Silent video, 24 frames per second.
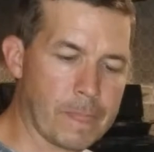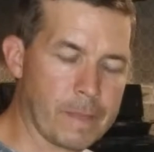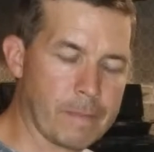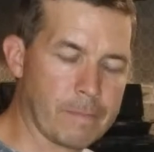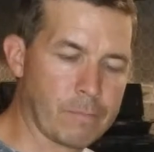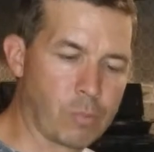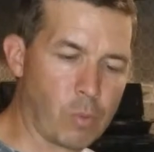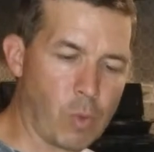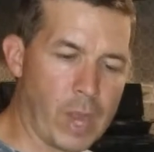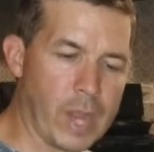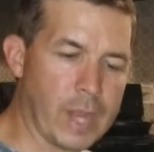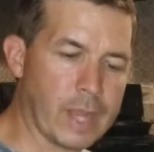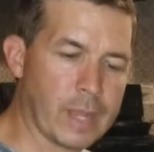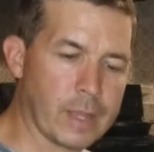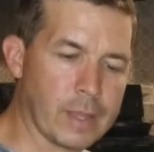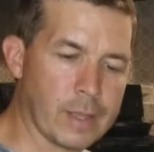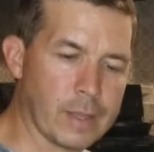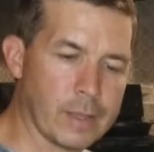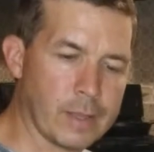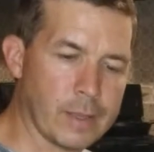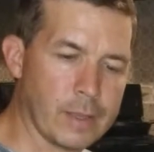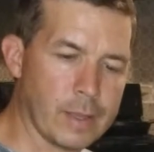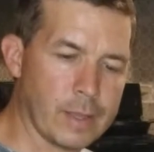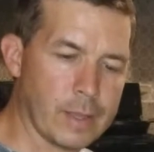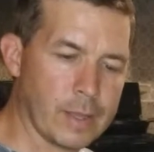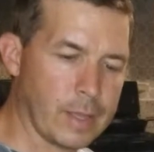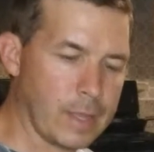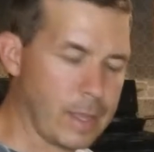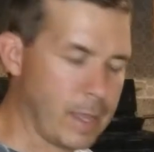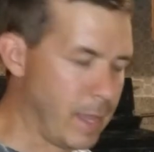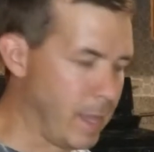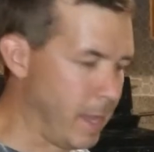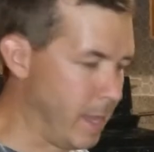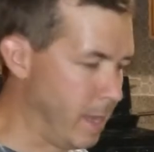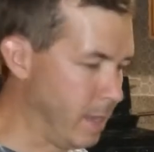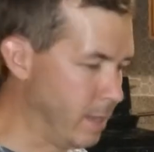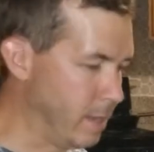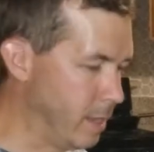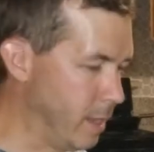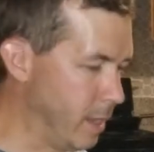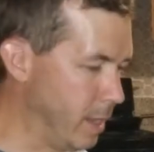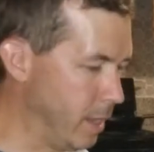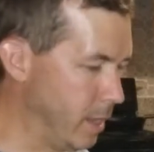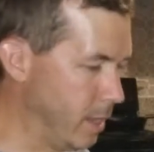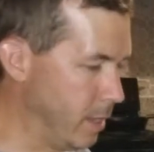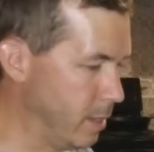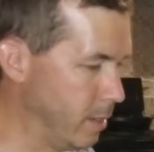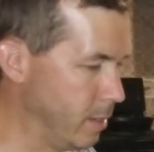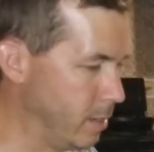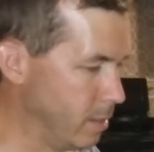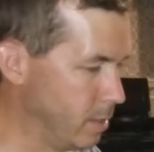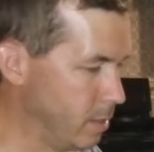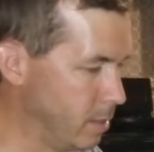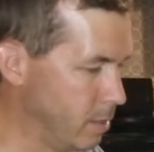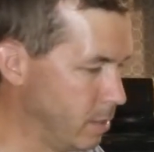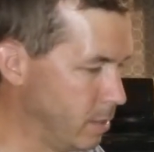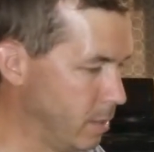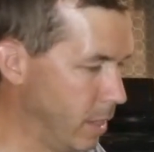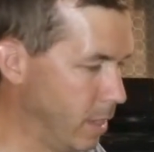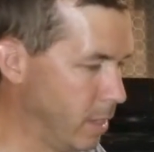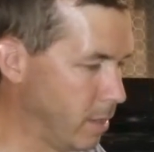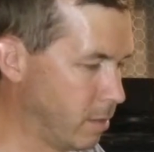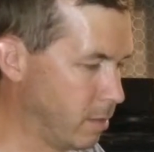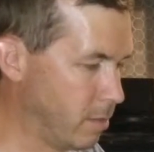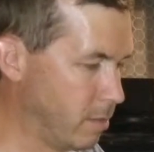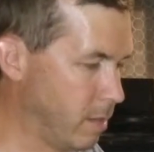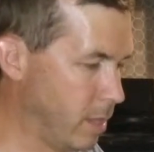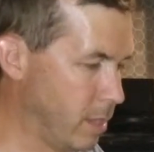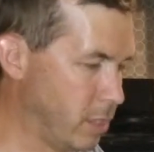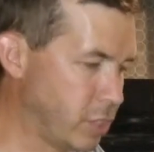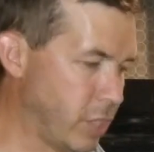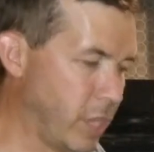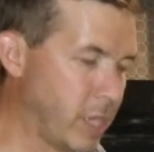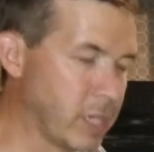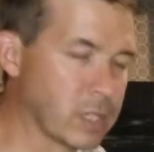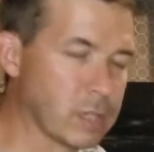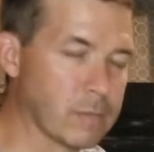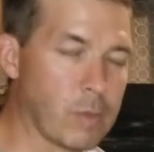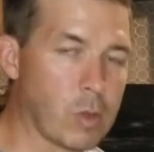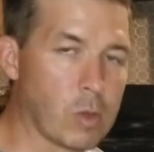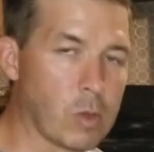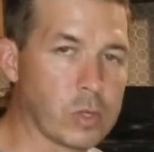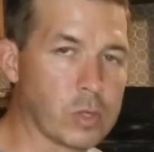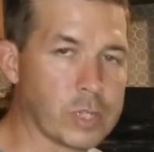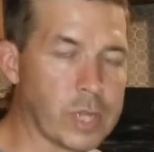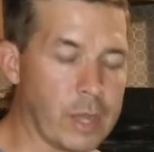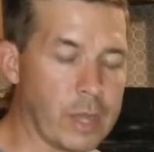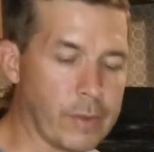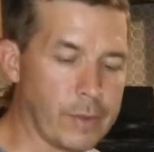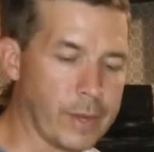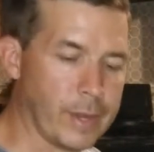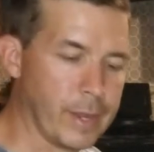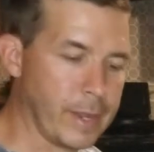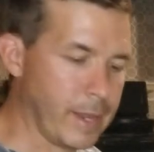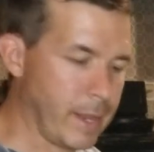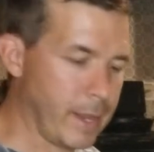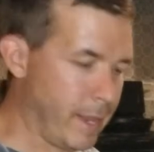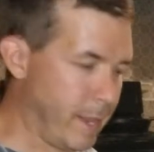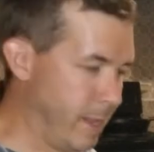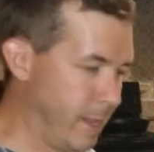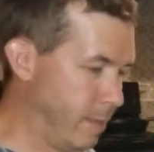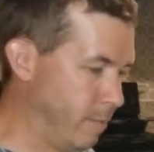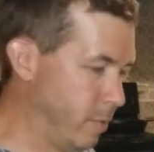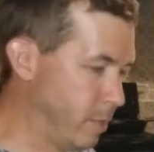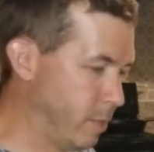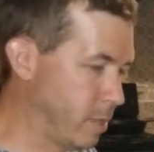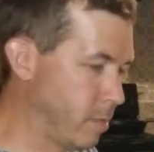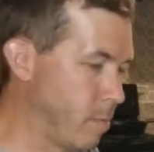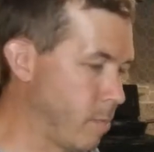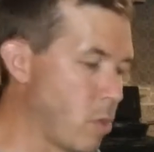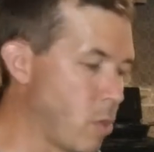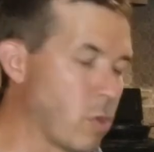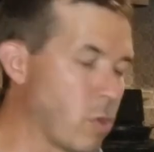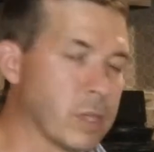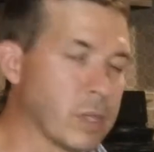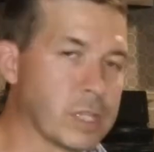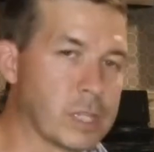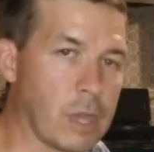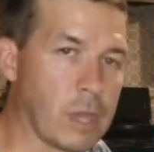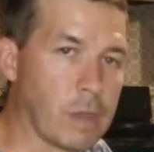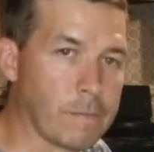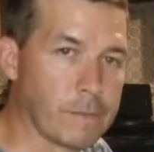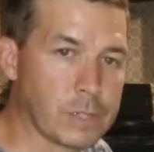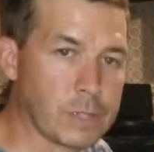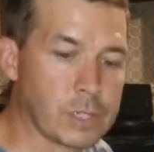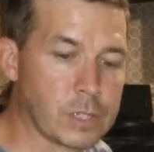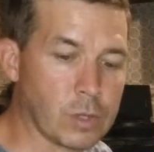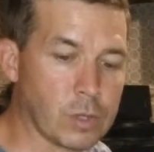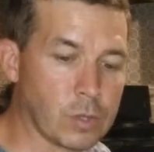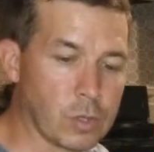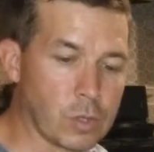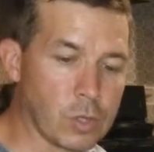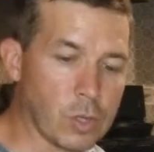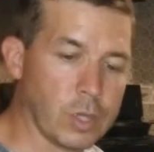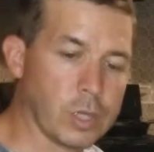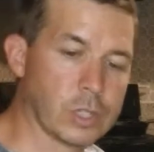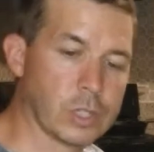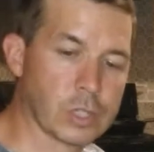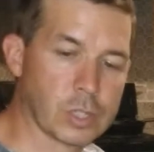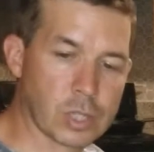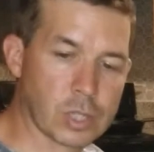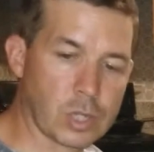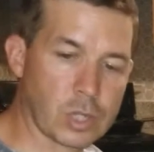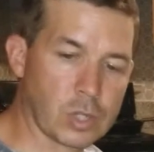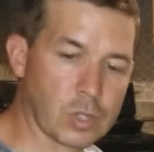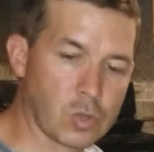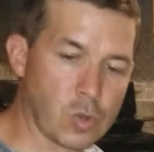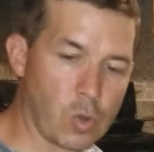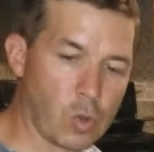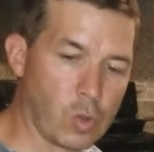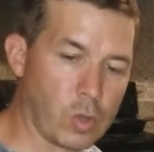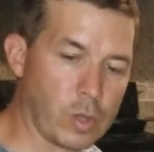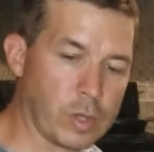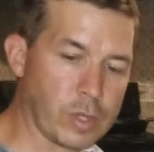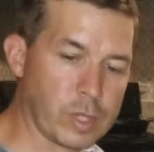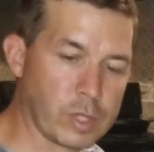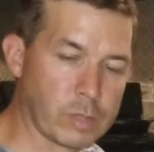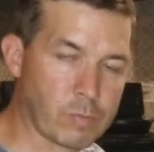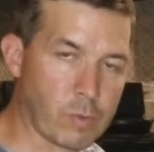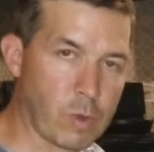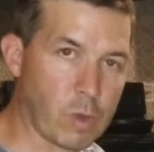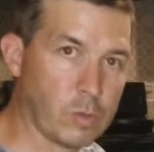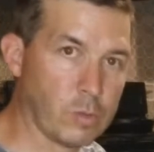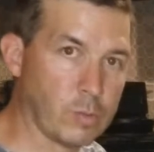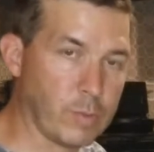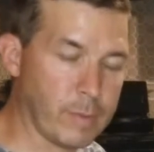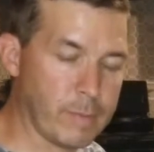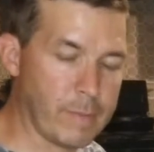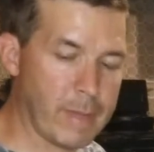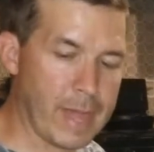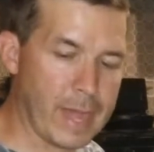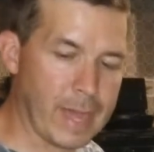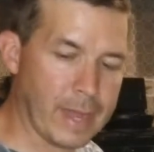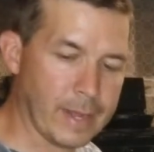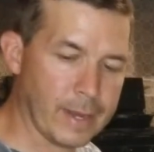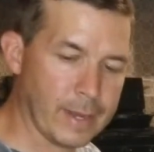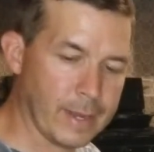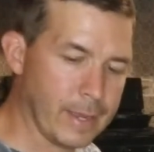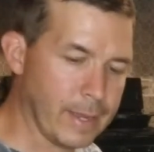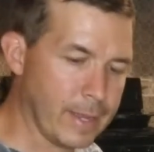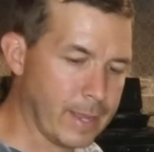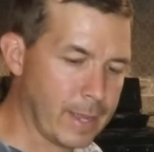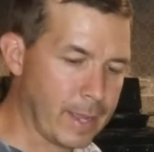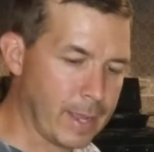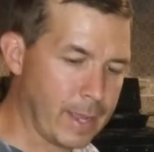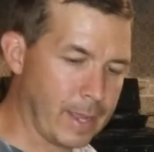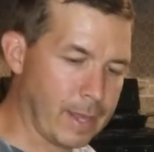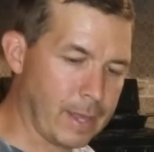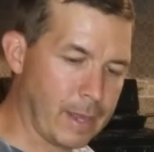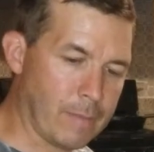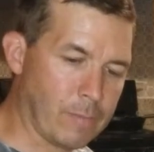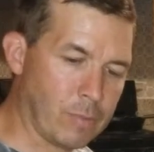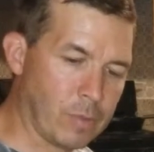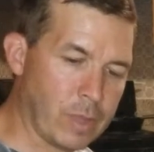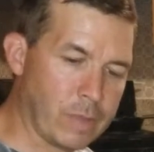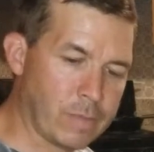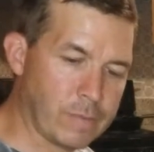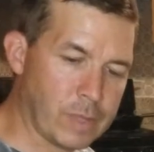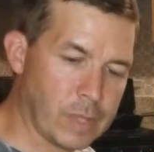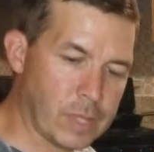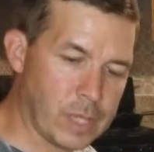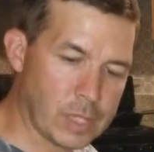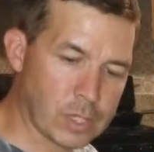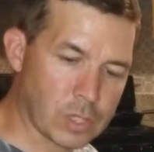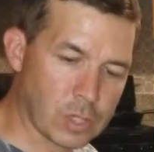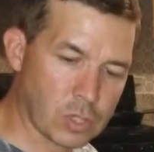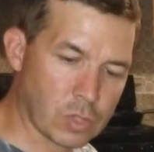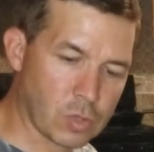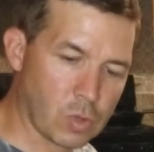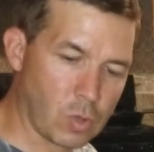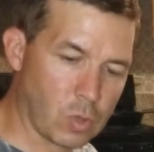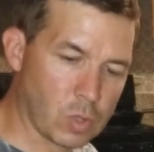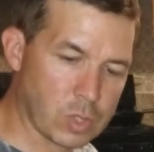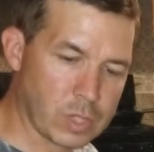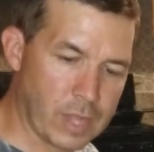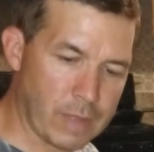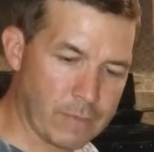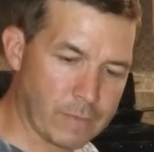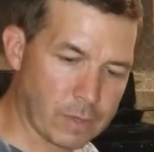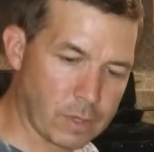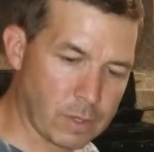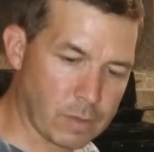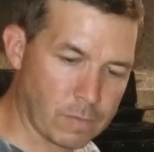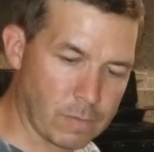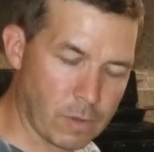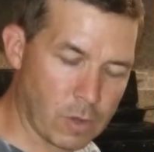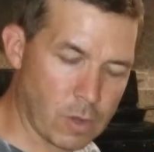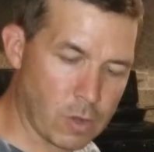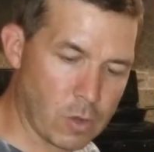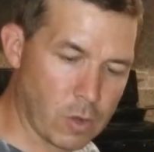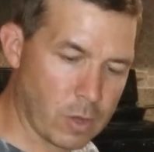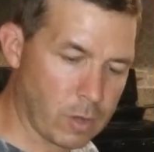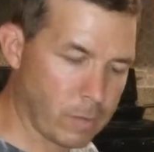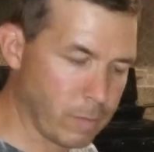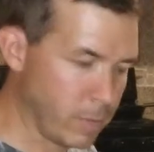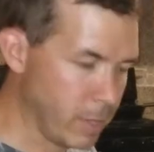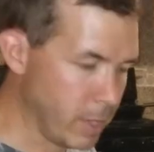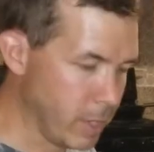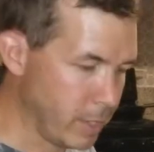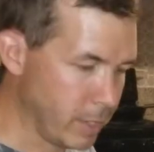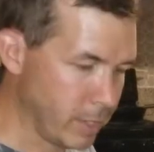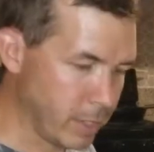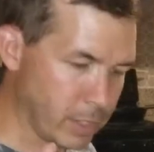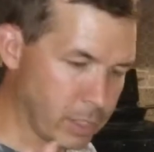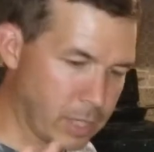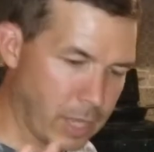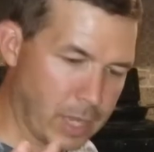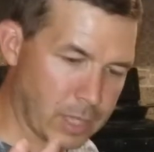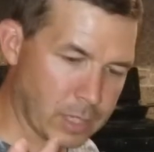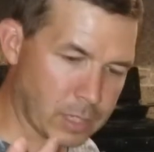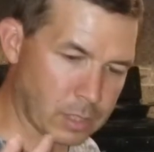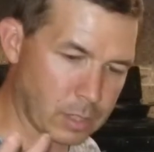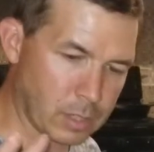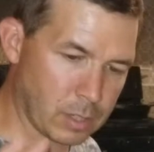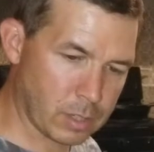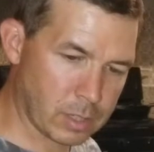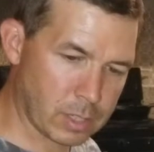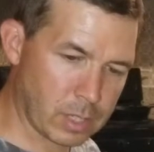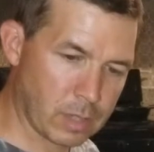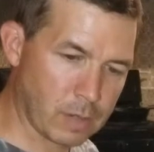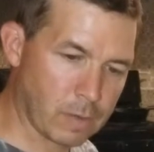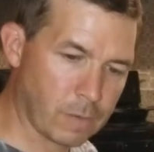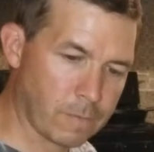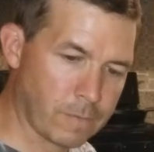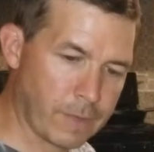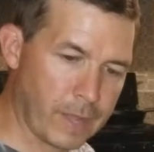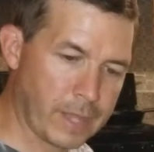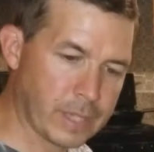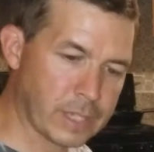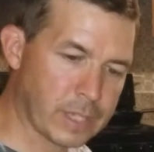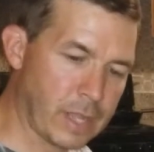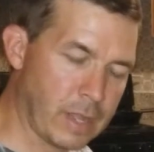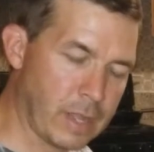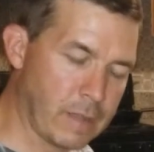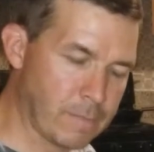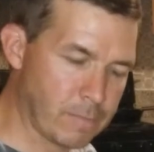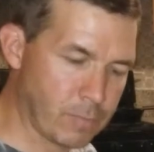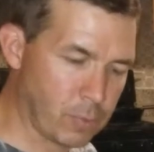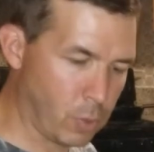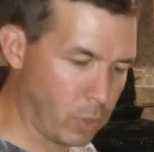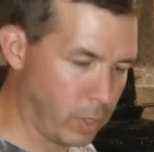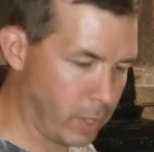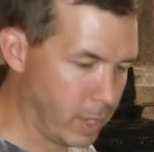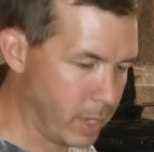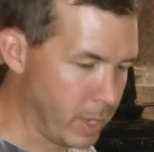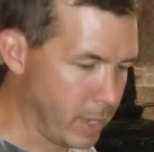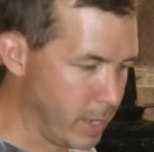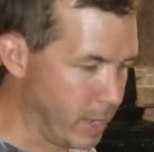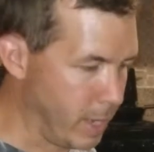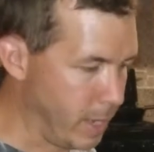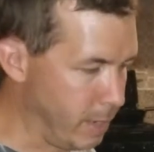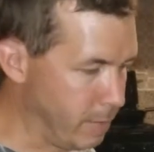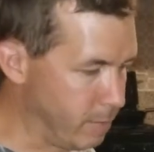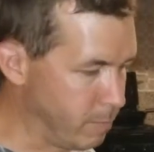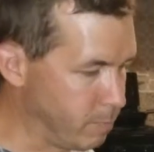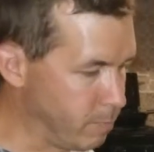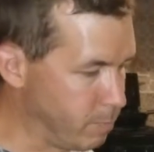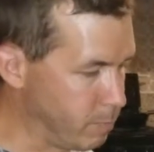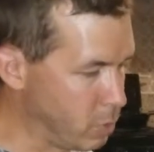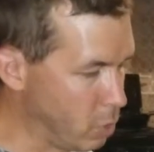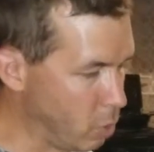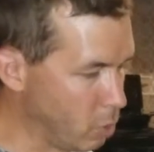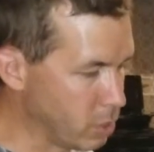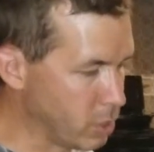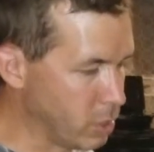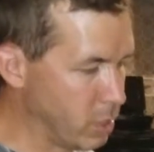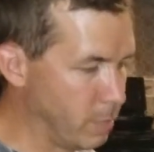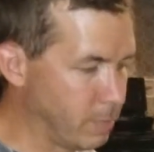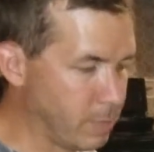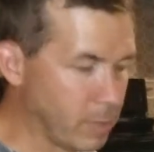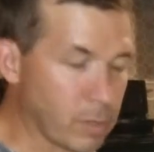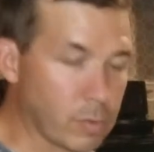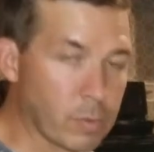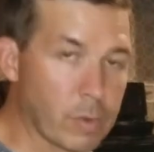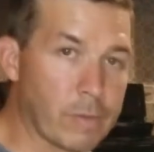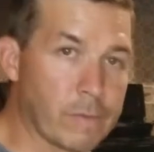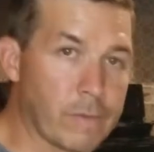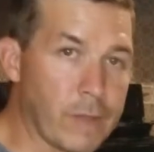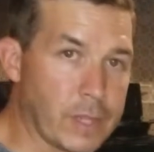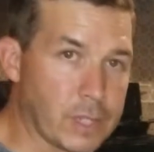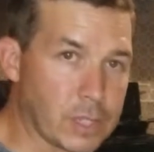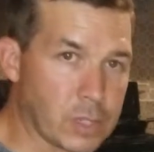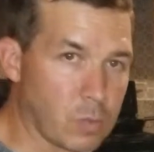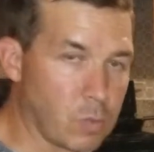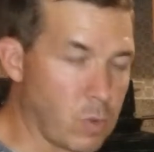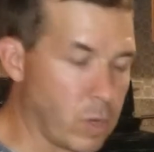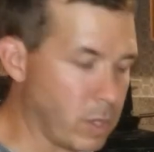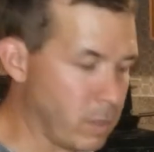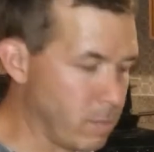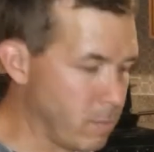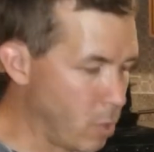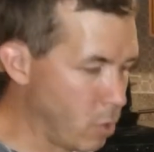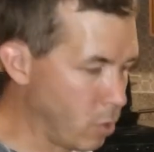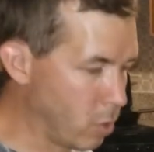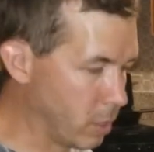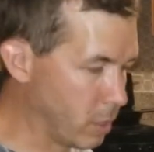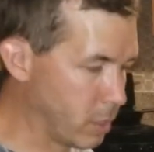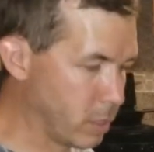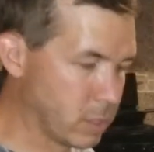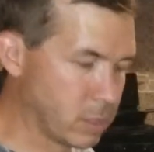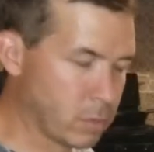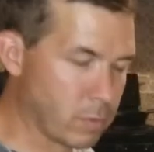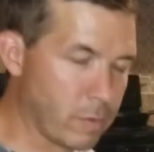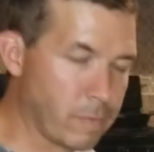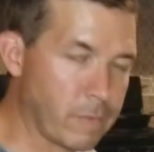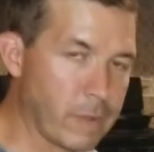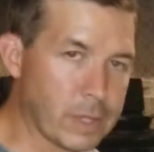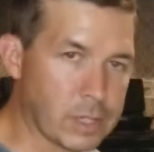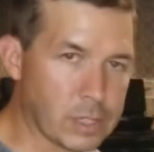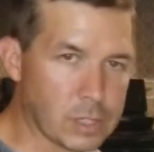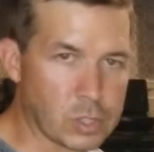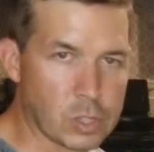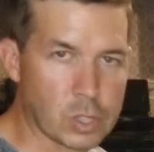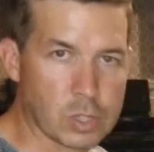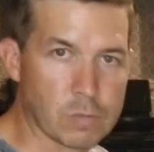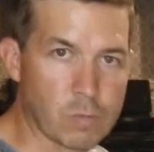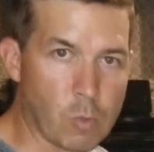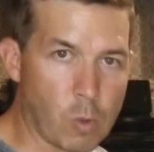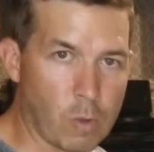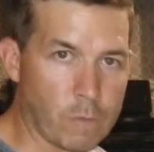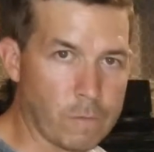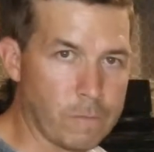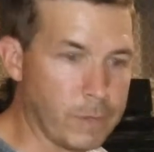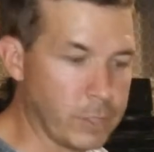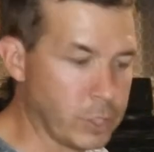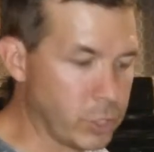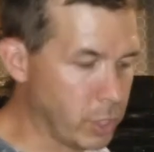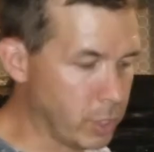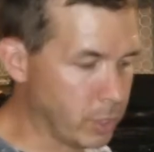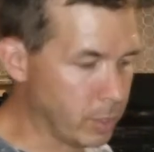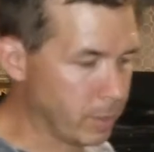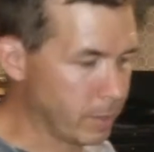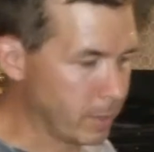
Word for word: break and then they they changed the motors out, and, but the motor itself is still good. It's just the controller that's probably bad. And I believe that these controllers have a converter in them that takes the single phase input and turns it up to three phase to run the motor because three phase is just more efficient.